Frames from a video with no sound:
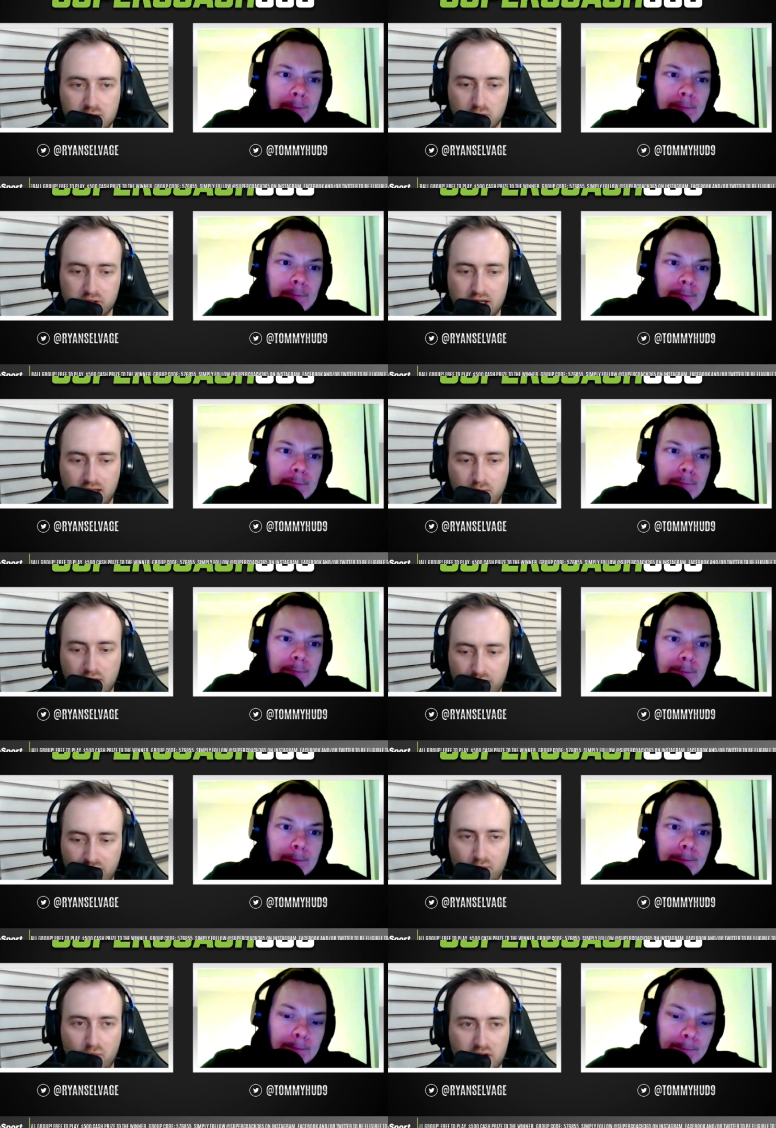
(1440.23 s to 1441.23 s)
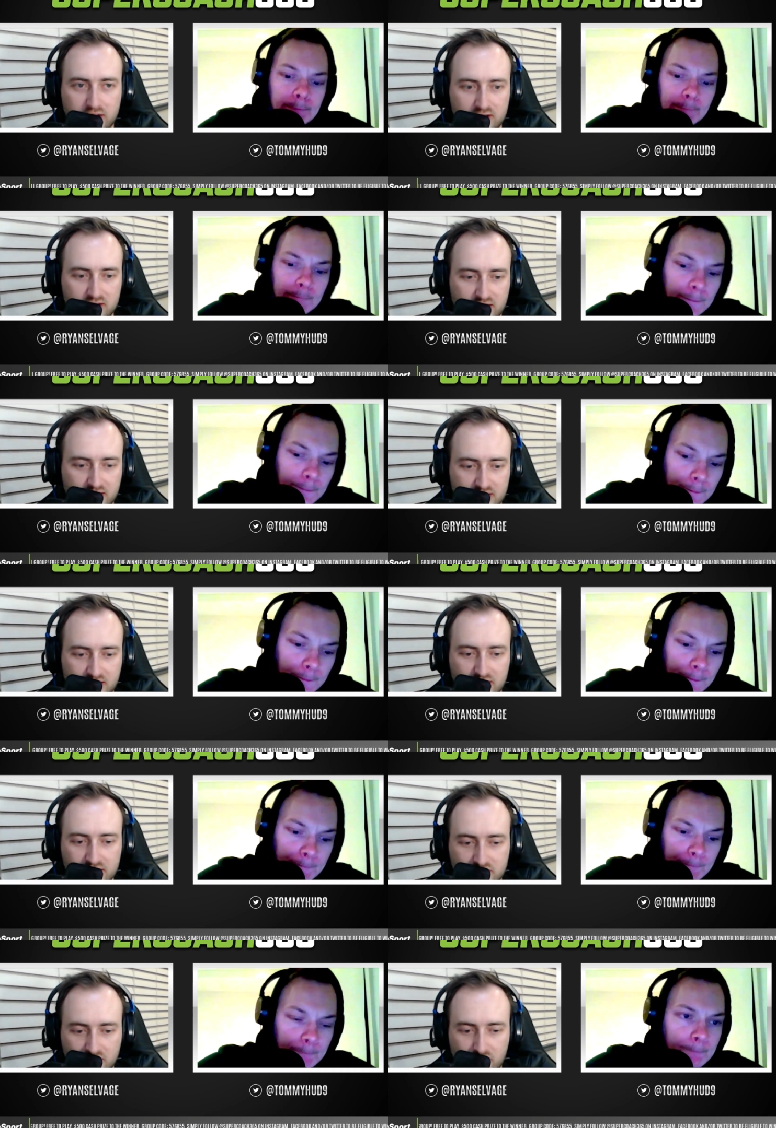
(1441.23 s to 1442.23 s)
Speaker 1: He's gone the other way from one to six in
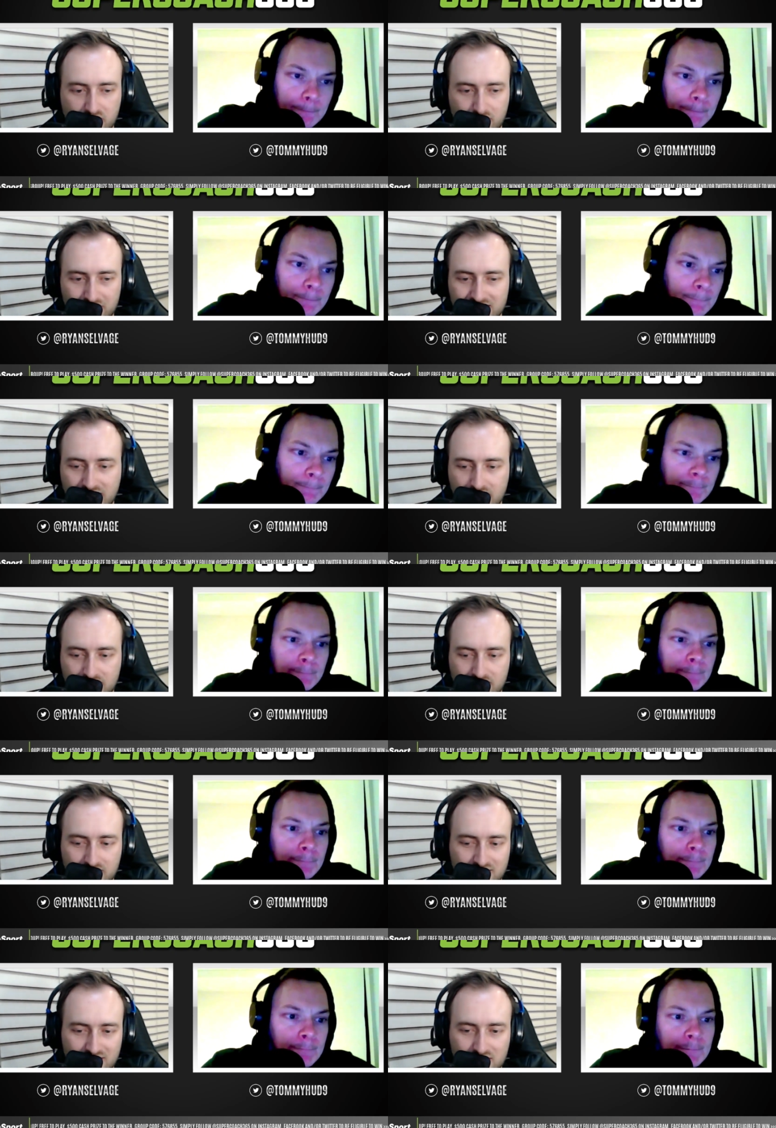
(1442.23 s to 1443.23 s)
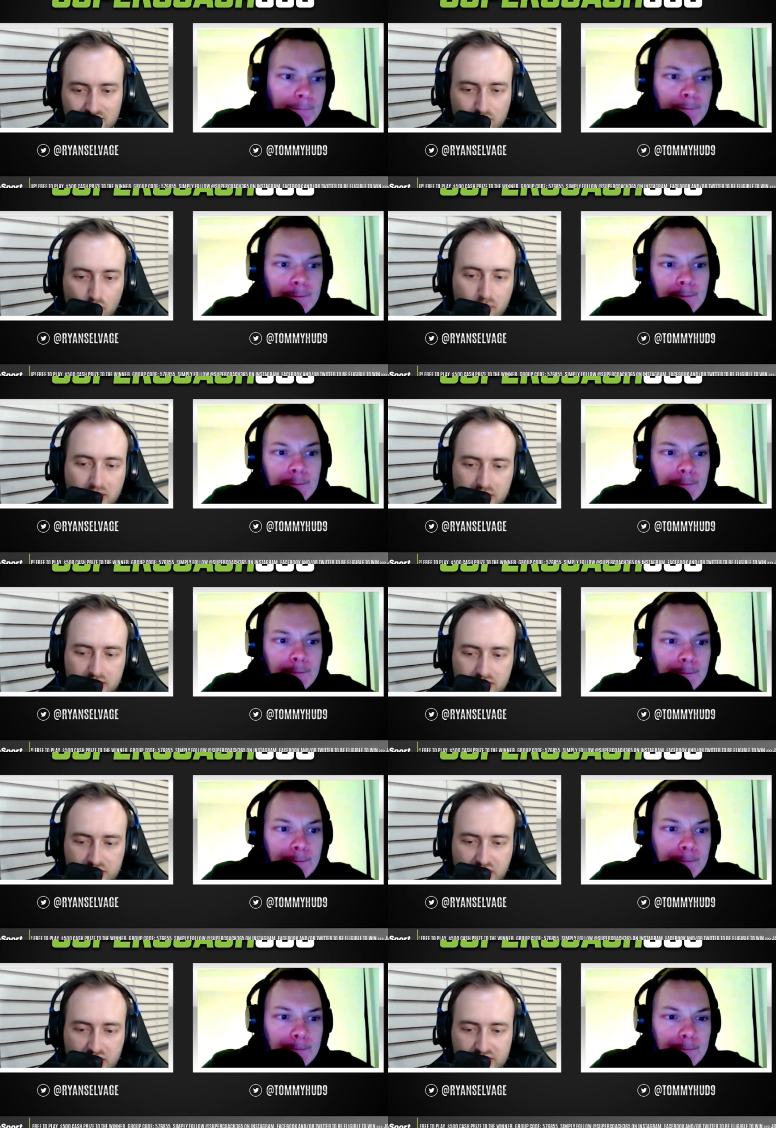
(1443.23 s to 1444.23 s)
his career. We see it. It's, it's all but
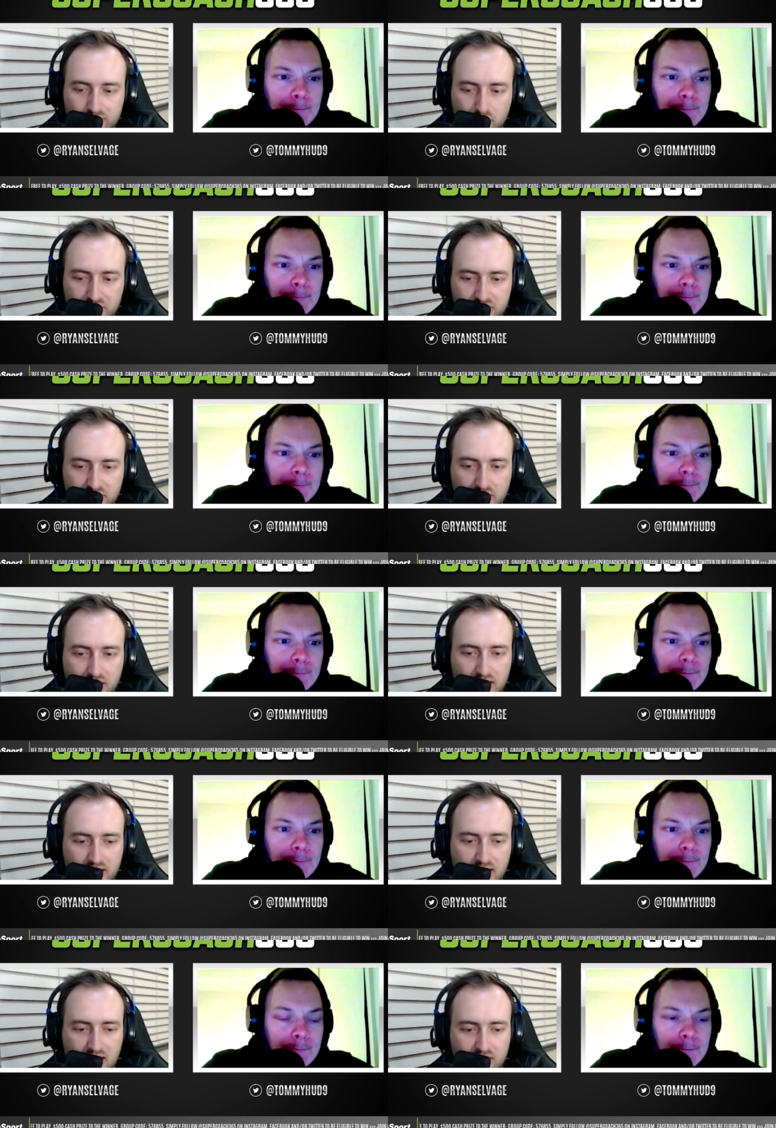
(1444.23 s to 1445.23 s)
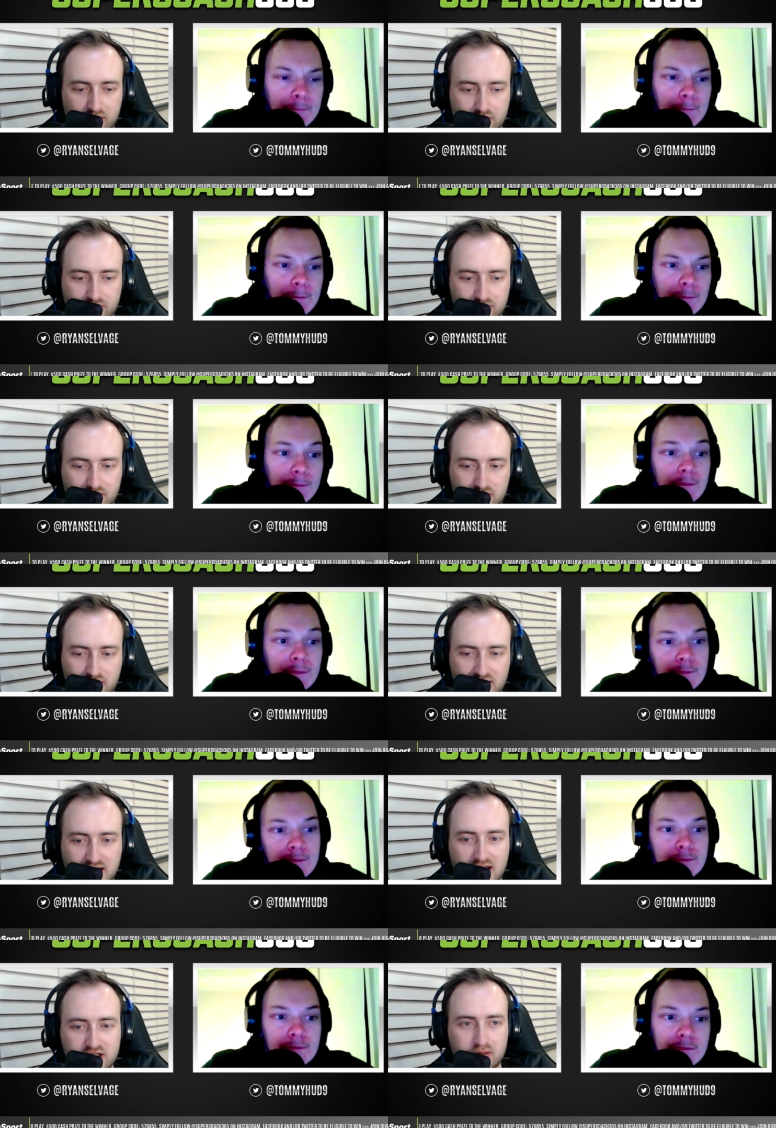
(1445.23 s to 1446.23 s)
interchangeable, isn't it? Um,
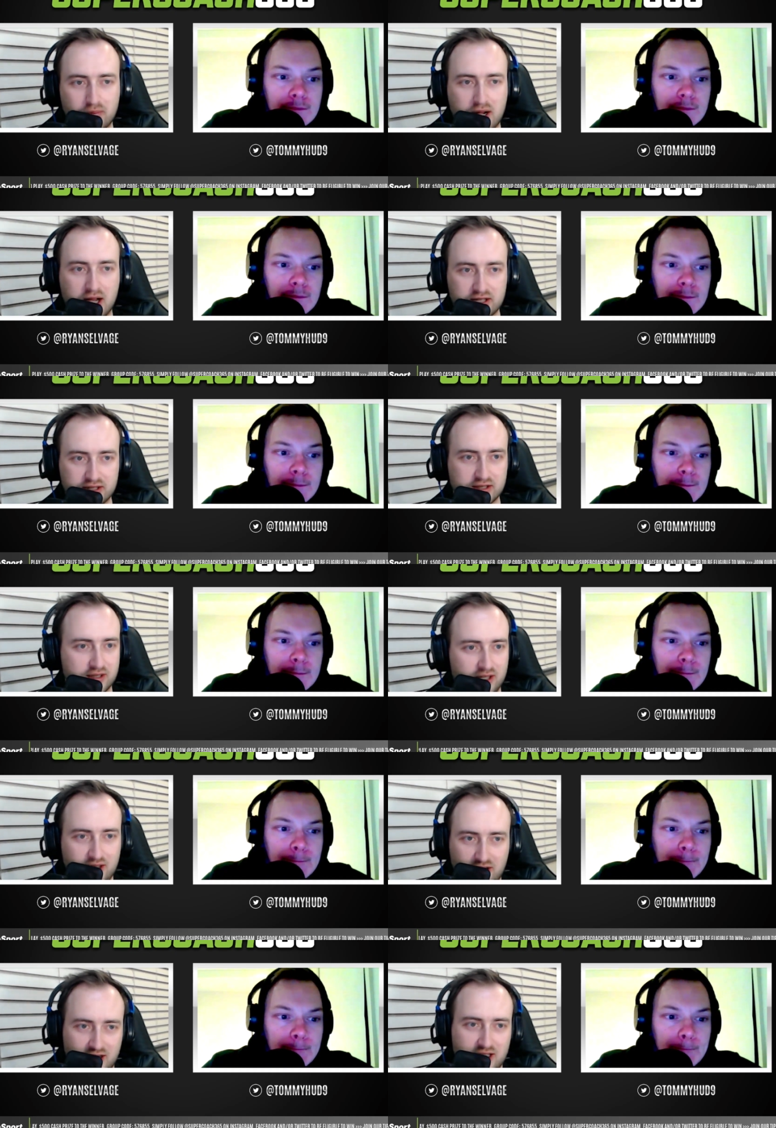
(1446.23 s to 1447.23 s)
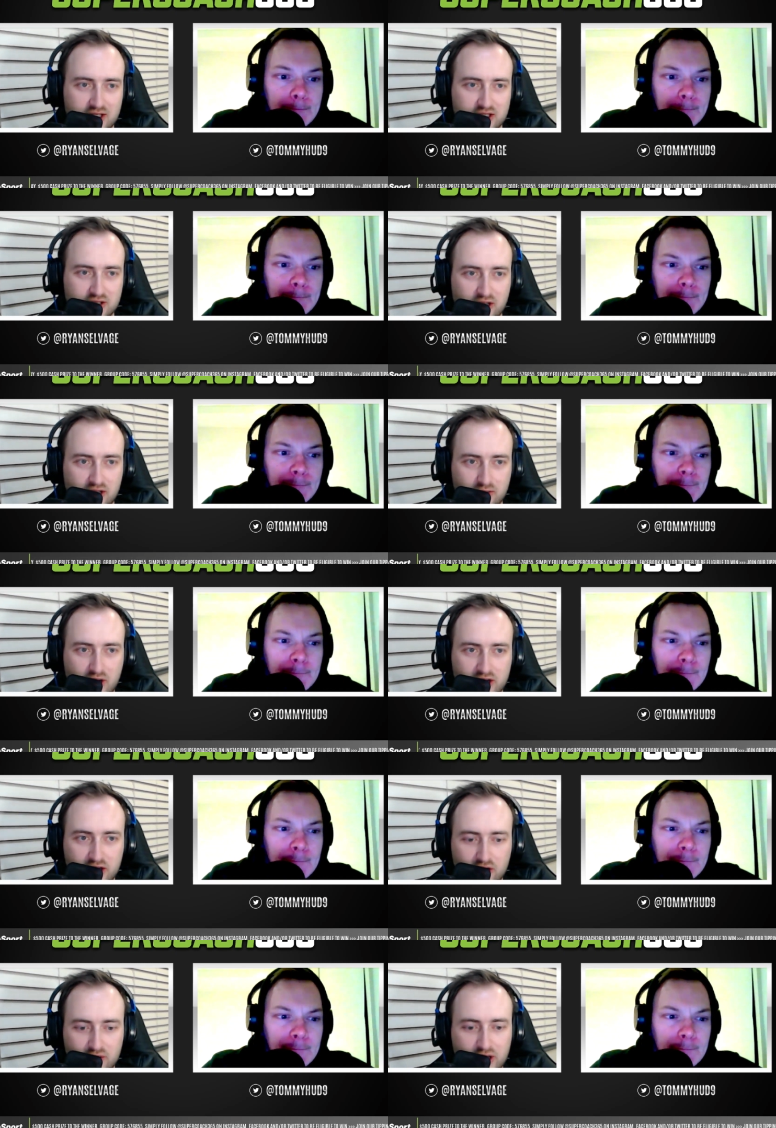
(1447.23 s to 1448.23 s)
that catch and pass either side of the
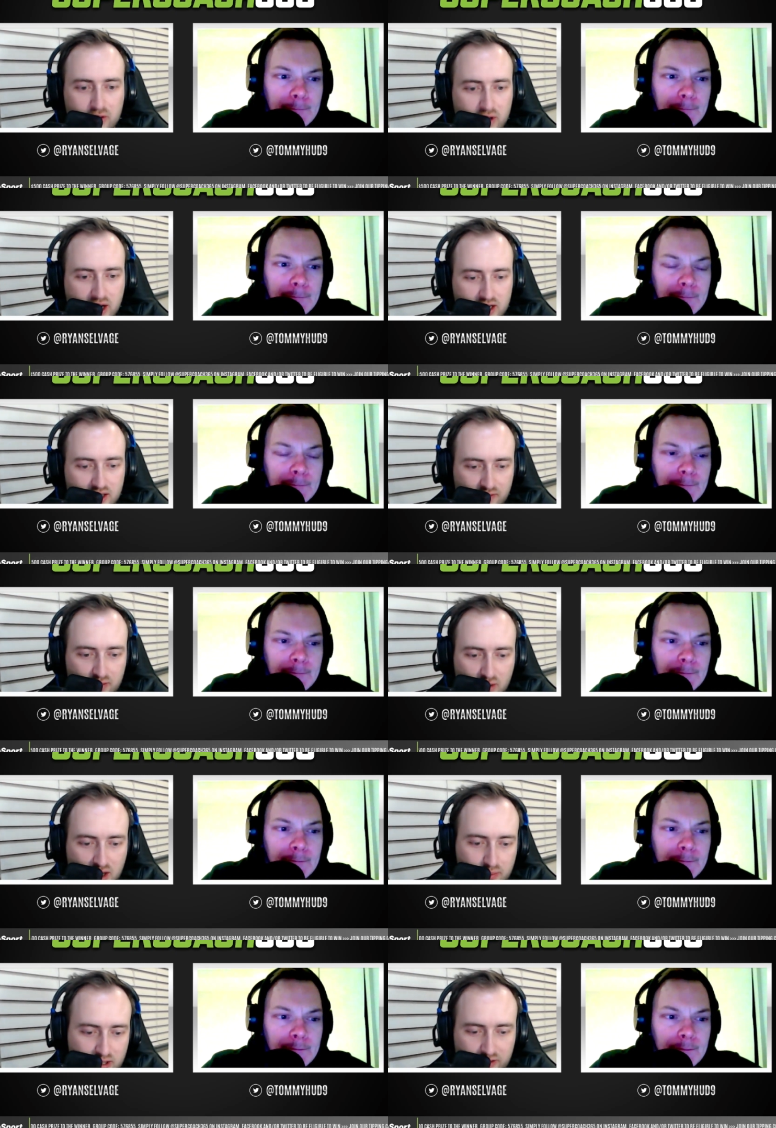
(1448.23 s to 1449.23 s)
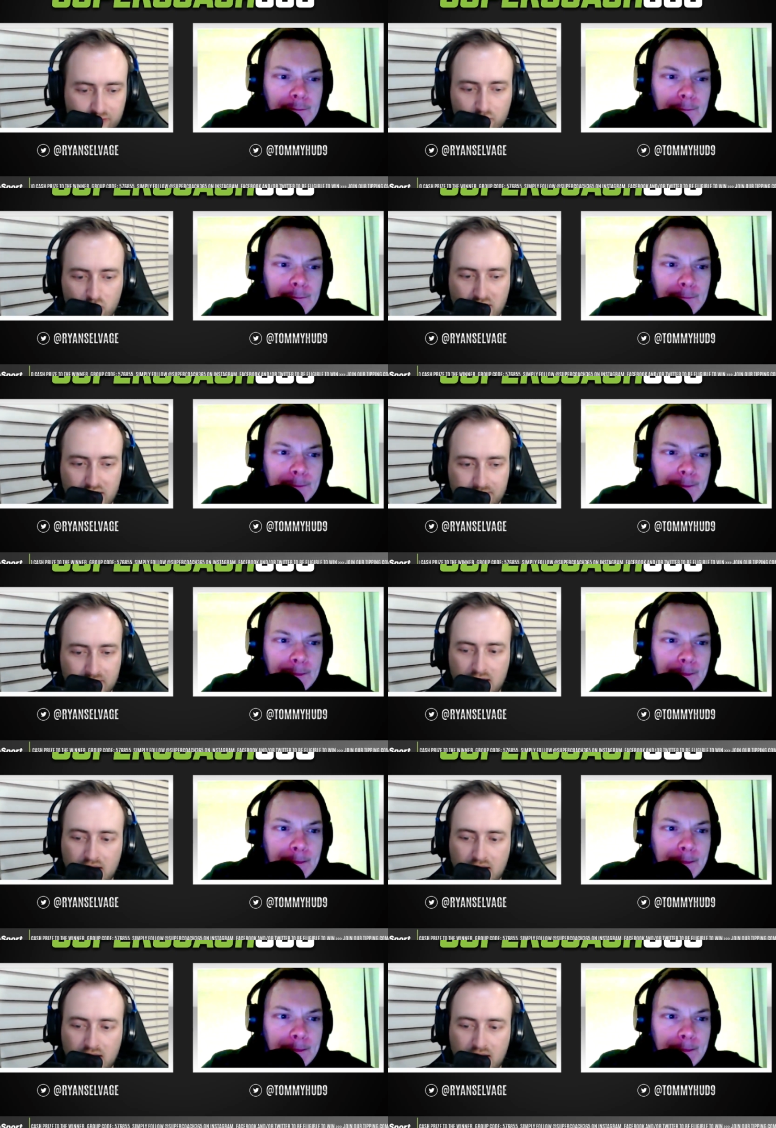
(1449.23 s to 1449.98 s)
ruck. You've got to be good at it if you are playing fullback.